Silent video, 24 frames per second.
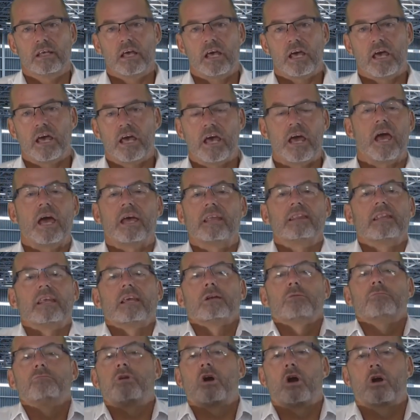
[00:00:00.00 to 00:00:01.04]
and
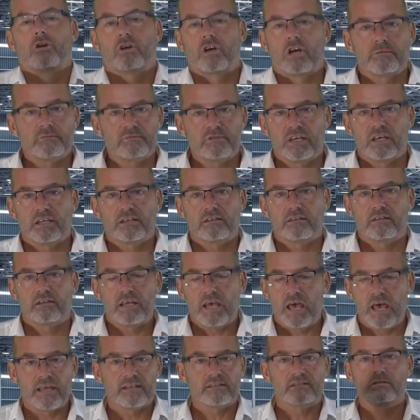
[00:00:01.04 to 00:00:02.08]
then programs get
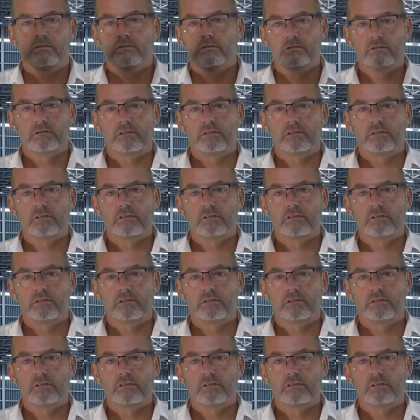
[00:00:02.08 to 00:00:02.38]
cancelled.